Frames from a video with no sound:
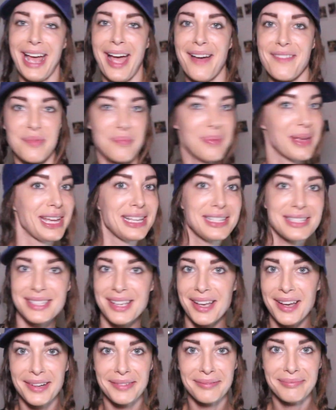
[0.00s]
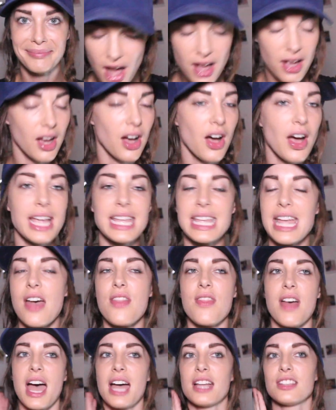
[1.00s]
have a pizza. I
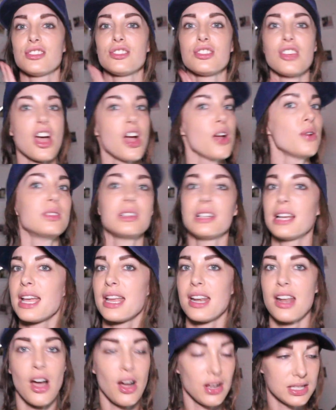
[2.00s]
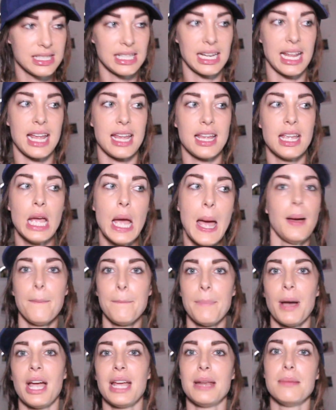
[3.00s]
get that totally and utterly,
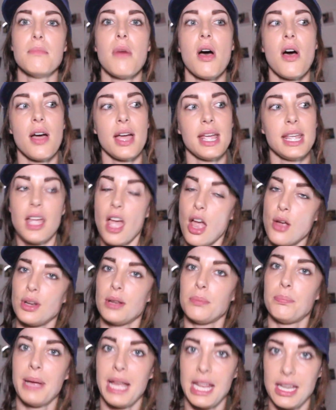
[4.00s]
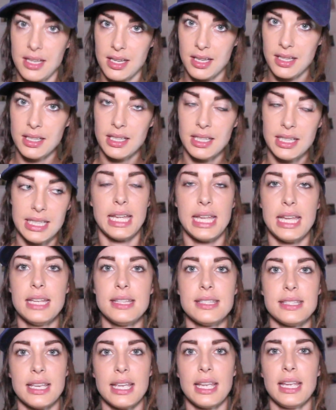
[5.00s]
but in my own opinion,
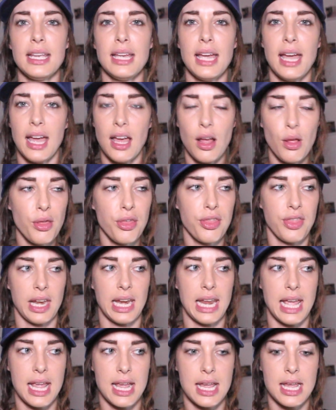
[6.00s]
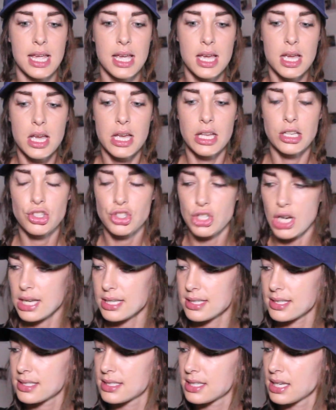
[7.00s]
eating healthily
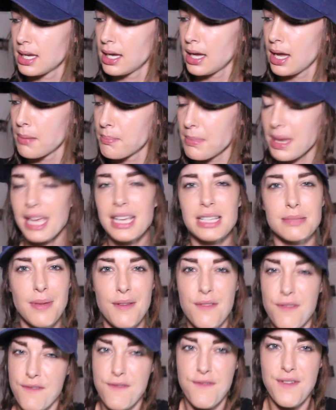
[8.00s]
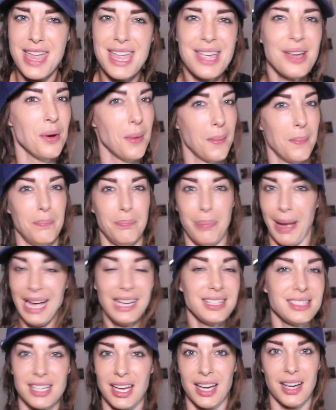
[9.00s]
just makes me feel
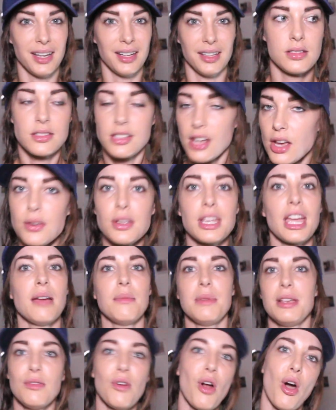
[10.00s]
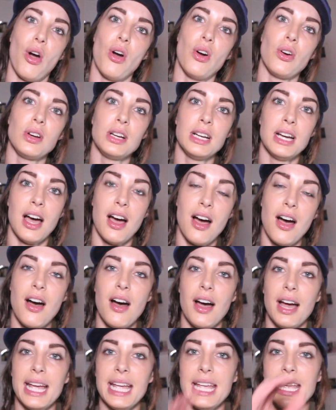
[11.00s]
better. Don't get me wrong,
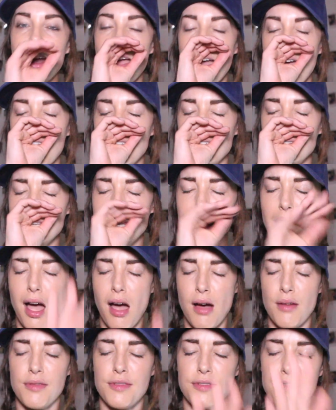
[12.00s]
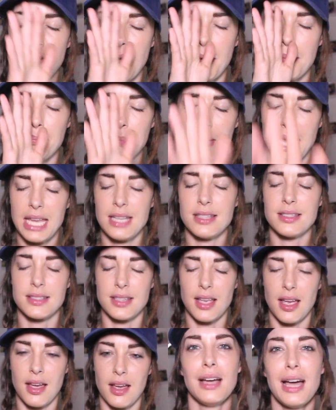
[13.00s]
I love
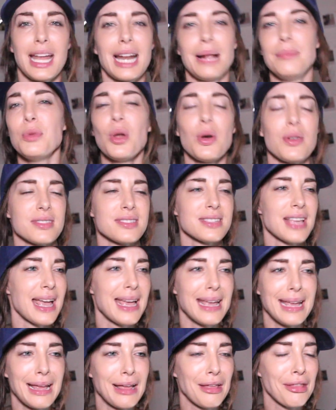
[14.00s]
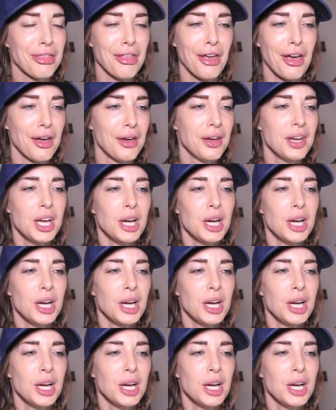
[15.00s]
pizza, and I'm not saying that